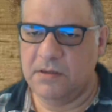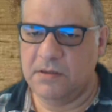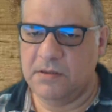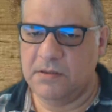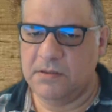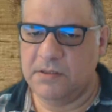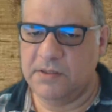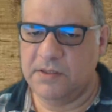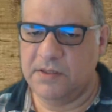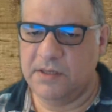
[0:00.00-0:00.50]

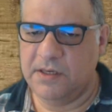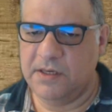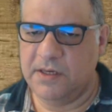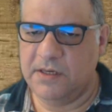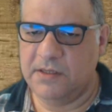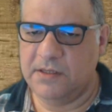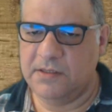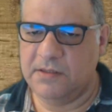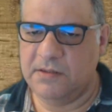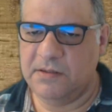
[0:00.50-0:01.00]
Just in
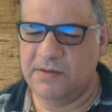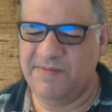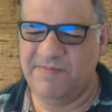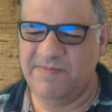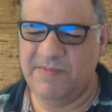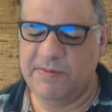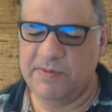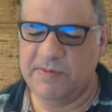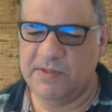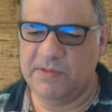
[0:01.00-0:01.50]
case. I think
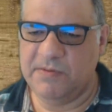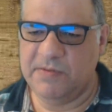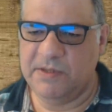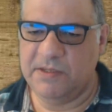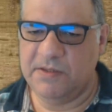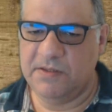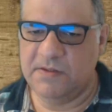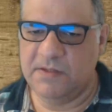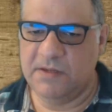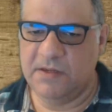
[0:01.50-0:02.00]
maybe it's always
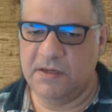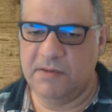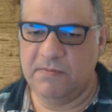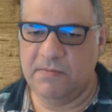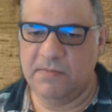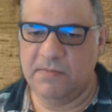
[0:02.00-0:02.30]
the time.